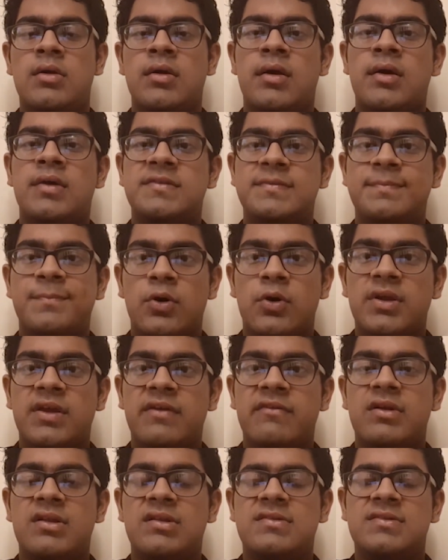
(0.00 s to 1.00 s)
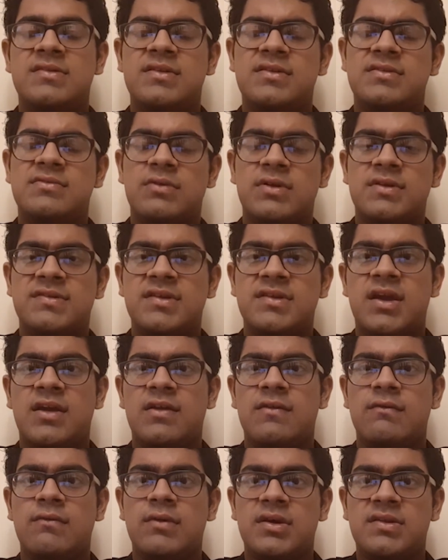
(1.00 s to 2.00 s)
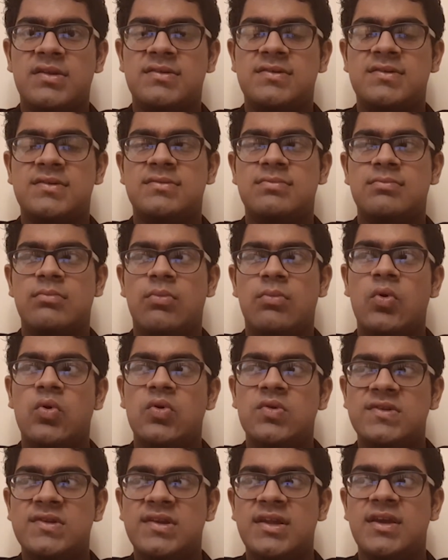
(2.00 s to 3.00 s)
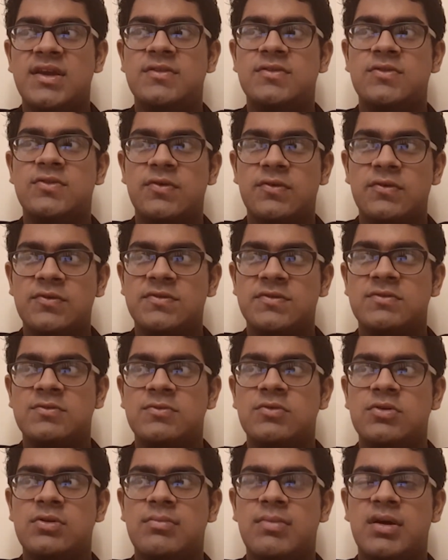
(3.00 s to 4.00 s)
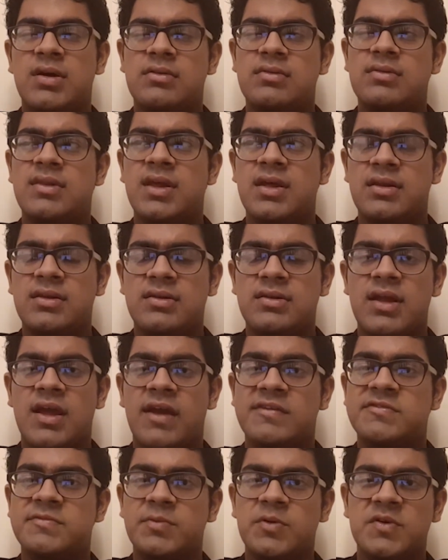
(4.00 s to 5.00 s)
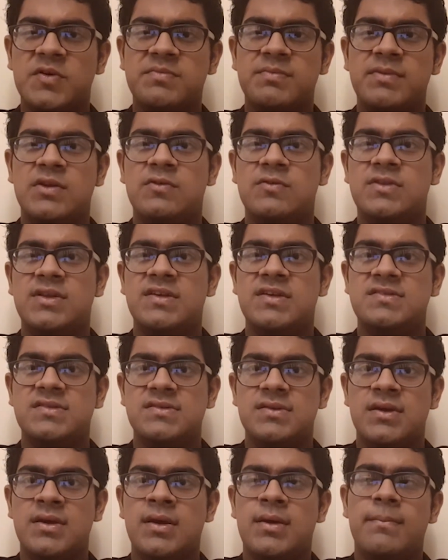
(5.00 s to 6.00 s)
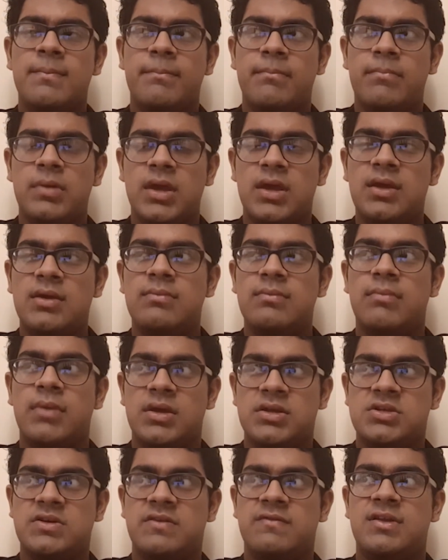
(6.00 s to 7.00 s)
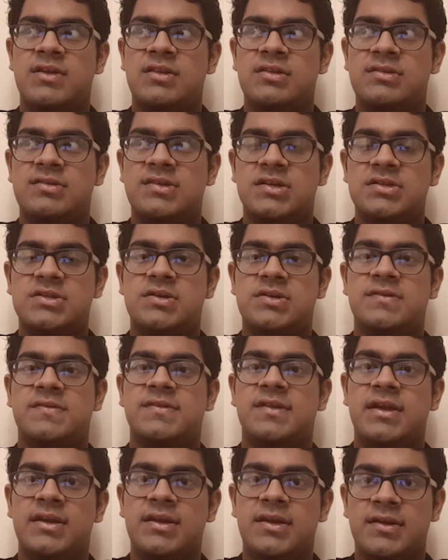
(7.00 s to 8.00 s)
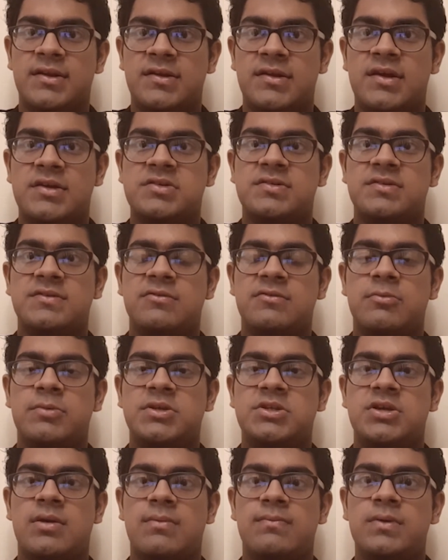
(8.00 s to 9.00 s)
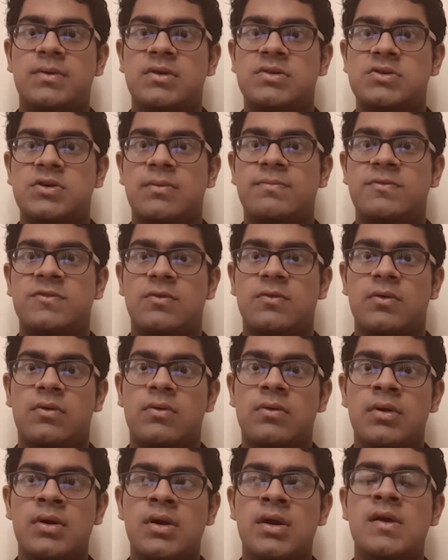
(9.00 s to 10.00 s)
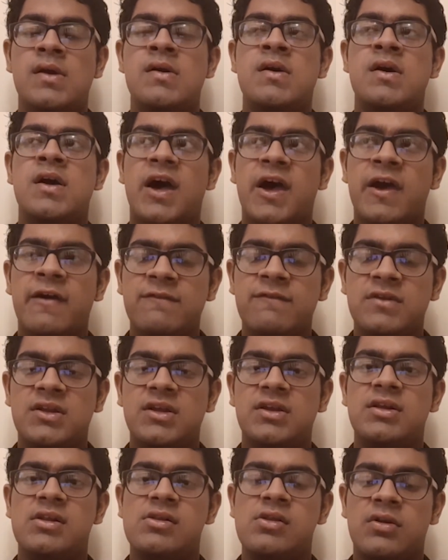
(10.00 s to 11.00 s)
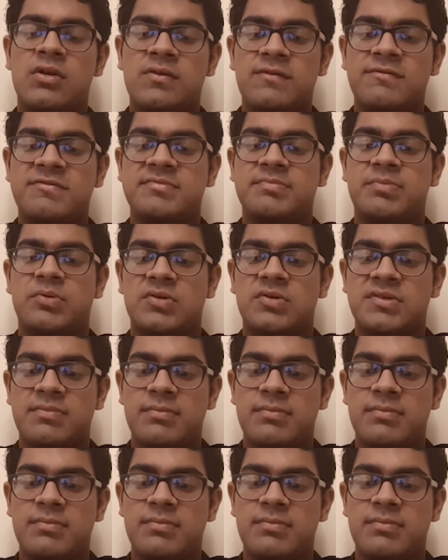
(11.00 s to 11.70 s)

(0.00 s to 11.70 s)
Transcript: sporting events. This once again was mostly through school, but that exposed me to these big major events such as the International Swimming Championship. So I did a lot of sports